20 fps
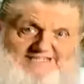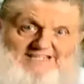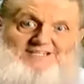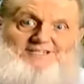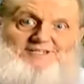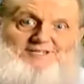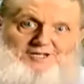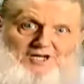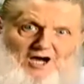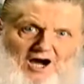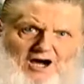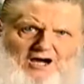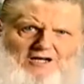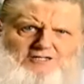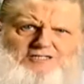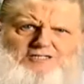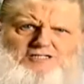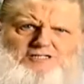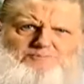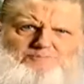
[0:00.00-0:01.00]
Did
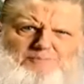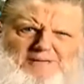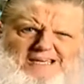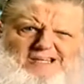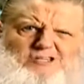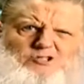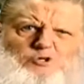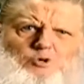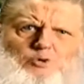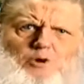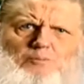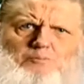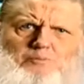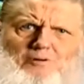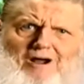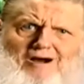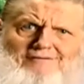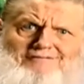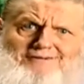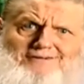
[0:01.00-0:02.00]
God speak to a
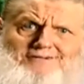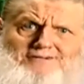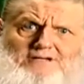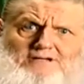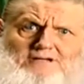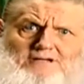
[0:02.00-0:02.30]
prophet?